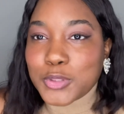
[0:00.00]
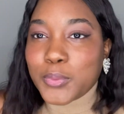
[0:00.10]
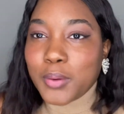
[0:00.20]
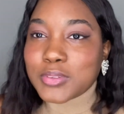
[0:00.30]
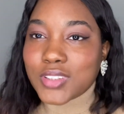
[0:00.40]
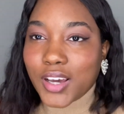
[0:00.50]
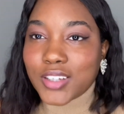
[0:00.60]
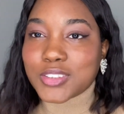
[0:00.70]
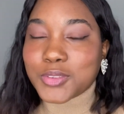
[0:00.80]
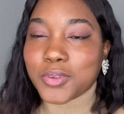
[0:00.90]
When I was in high
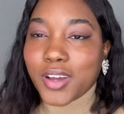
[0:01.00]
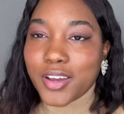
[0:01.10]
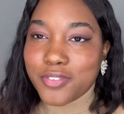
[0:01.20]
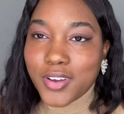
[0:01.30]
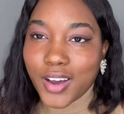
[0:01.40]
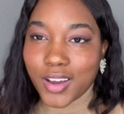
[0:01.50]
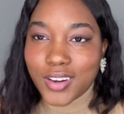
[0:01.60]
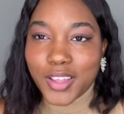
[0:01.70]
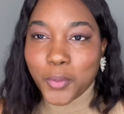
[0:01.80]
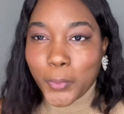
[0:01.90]
school, I felt kind of
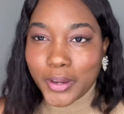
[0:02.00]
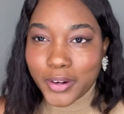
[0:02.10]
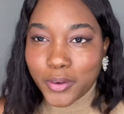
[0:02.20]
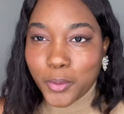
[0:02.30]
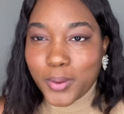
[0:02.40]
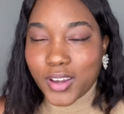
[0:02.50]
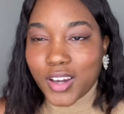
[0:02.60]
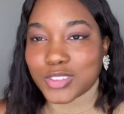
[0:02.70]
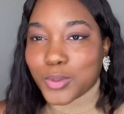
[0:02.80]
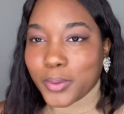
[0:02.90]
like weird. Oh my
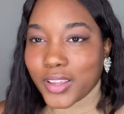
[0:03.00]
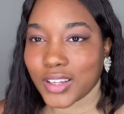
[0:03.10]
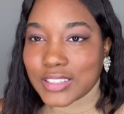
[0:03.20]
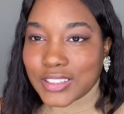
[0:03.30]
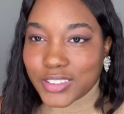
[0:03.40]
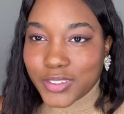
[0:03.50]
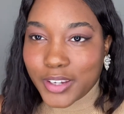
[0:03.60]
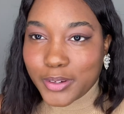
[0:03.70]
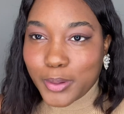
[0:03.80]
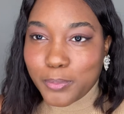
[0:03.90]
gosh, nobody else has their
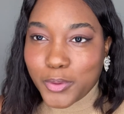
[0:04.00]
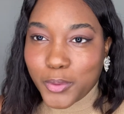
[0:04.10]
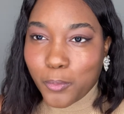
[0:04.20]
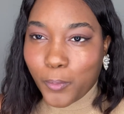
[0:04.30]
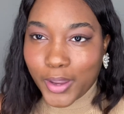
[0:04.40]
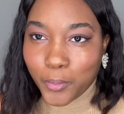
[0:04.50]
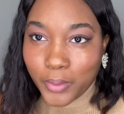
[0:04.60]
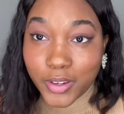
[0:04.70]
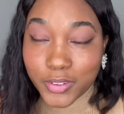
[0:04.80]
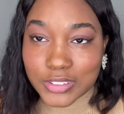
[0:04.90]
hand up. You know, why don't
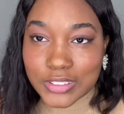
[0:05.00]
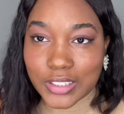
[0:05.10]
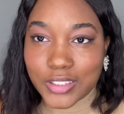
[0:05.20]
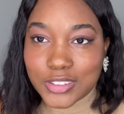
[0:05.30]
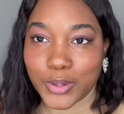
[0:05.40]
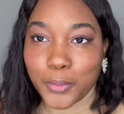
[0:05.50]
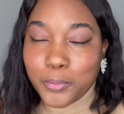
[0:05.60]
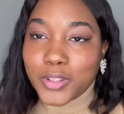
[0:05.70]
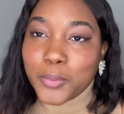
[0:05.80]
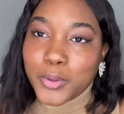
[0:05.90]
I understand it? So I
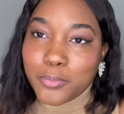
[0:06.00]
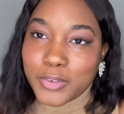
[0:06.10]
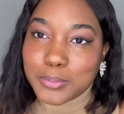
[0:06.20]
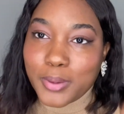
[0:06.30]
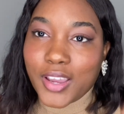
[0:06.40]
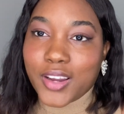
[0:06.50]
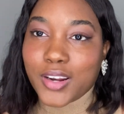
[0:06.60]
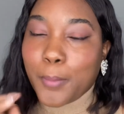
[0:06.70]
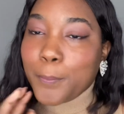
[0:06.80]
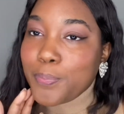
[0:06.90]
really wouldn't raise my hand up.